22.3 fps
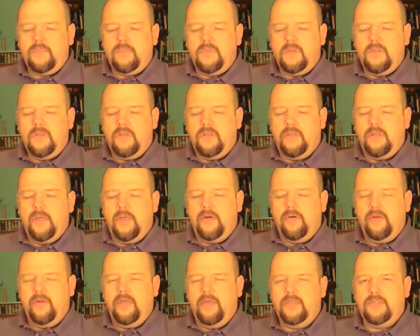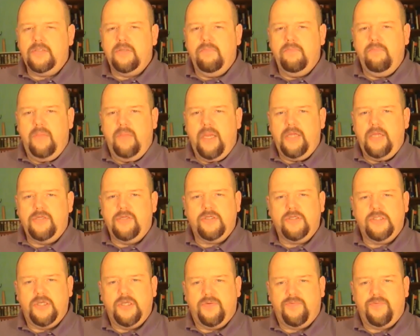there is a major
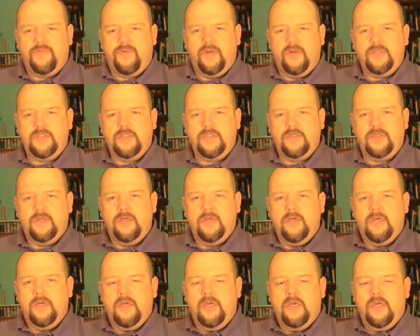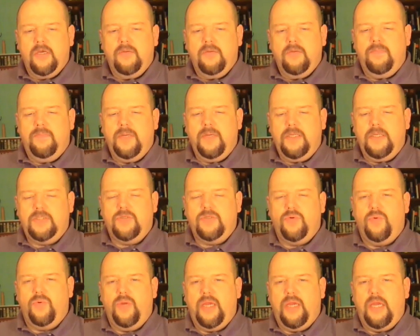difference
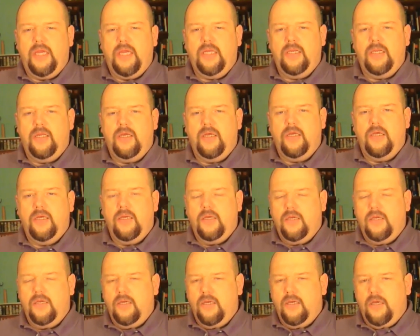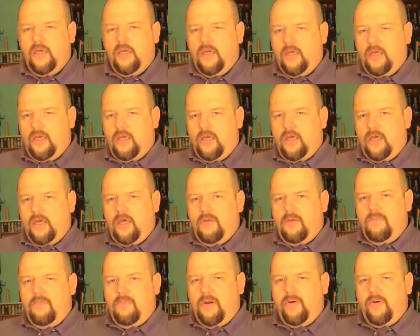between
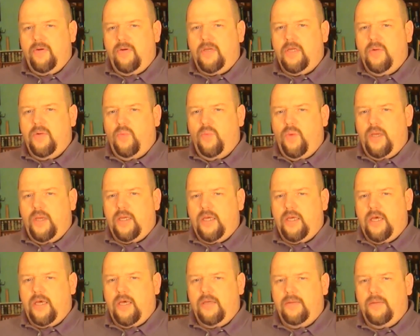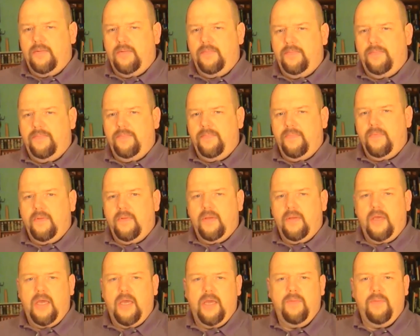American Wicca
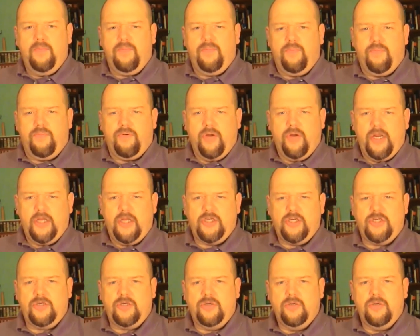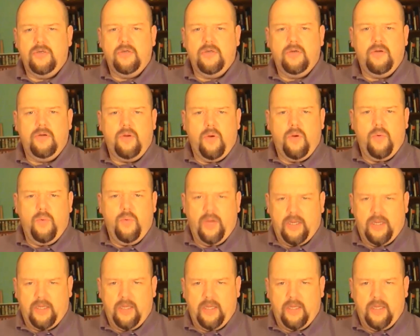and British Wicca.